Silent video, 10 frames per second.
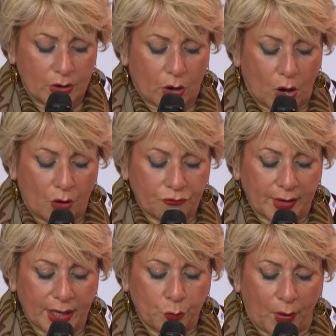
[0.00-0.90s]
of
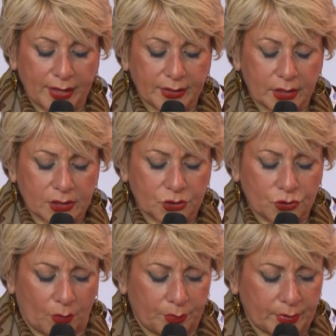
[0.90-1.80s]
a
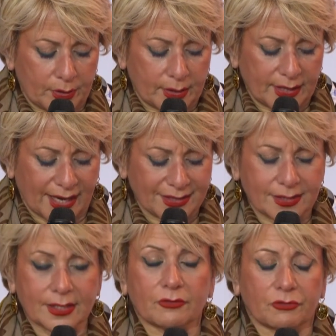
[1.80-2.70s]
one-stop
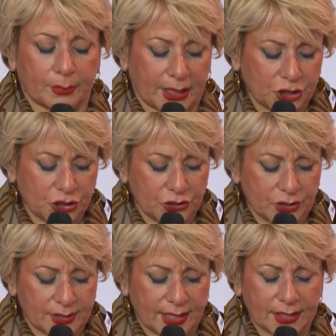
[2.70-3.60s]
cancer information
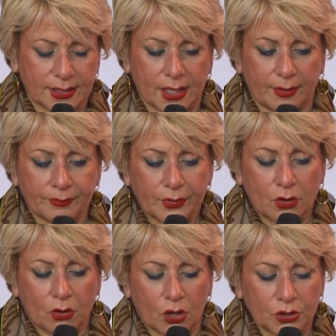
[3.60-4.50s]
center
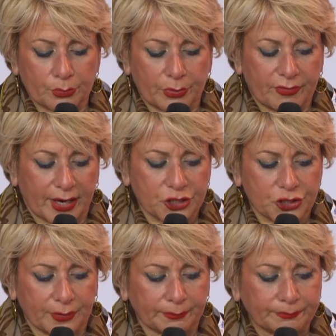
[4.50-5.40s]
on prevention.